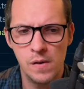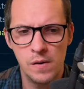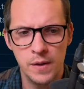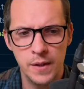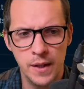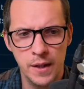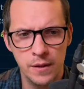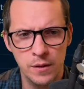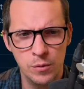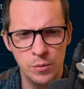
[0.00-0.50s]

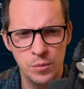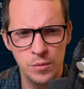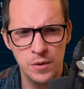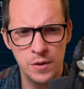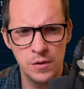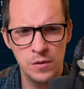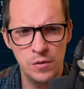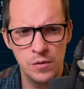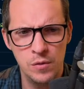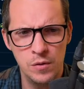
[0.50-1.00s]
yeah, do we want
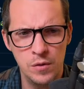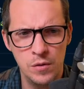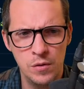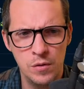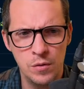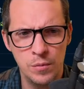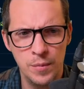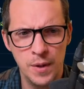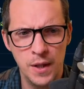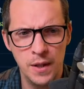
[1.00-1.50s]
to do new
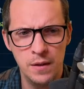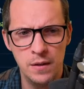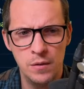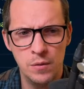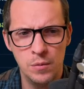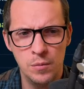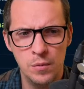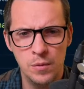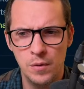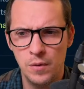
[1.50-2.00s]
command,
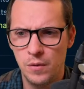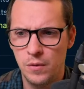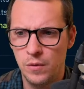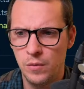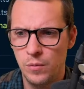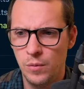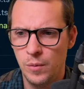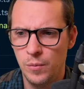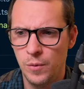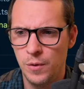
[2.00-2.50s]
or
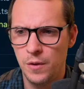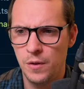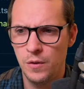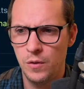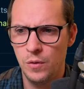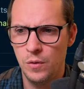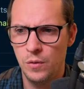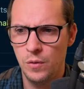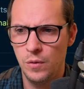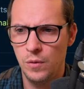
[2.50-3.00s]
do we want to
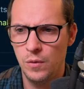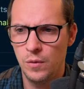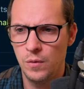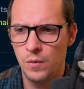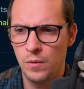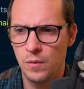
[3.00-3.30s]
do,